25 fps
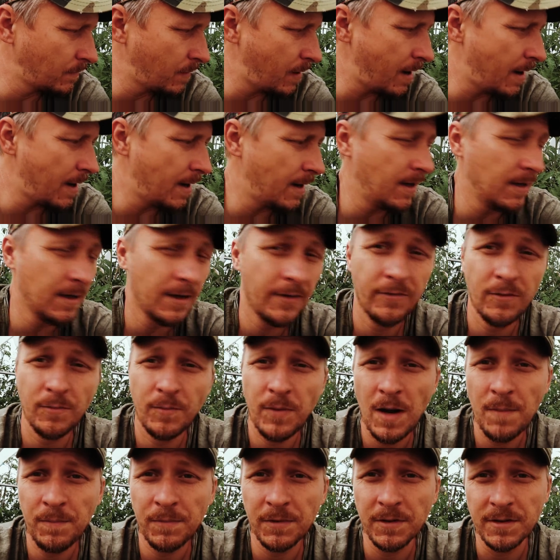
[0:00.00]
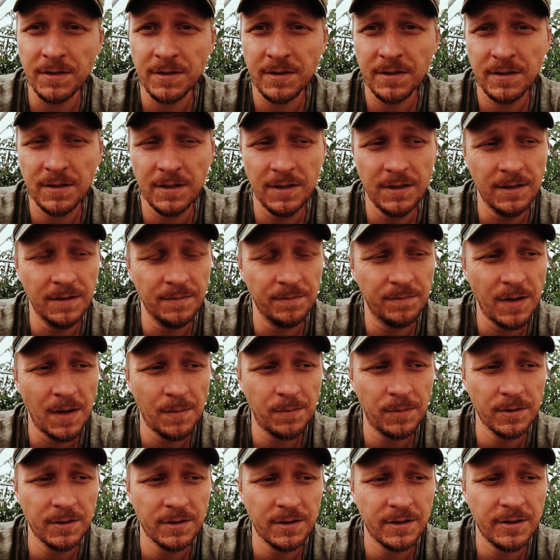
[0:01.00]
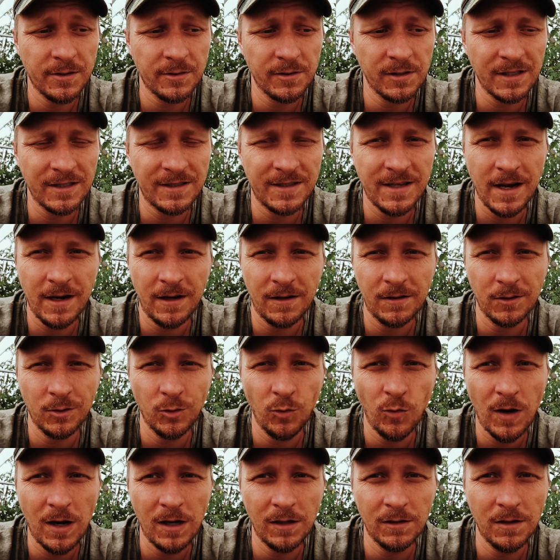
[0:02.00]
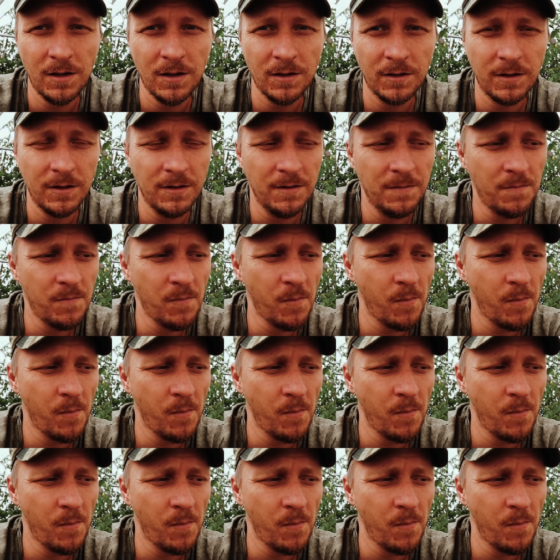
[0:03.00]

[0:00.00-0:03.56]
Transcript: and even peppers. Peppers usually take a little while longer.